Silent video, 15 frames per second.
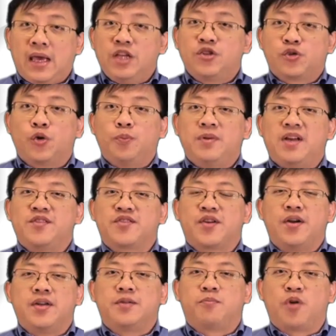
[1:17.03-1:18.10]
Each group then
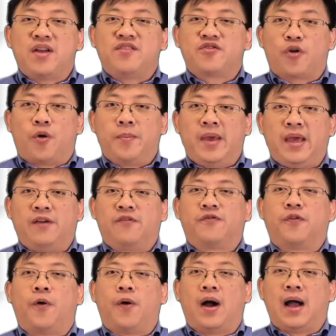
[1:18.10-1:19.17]
started brainstorming
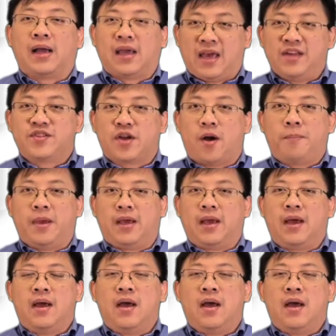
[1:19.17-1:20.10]
for a case topic,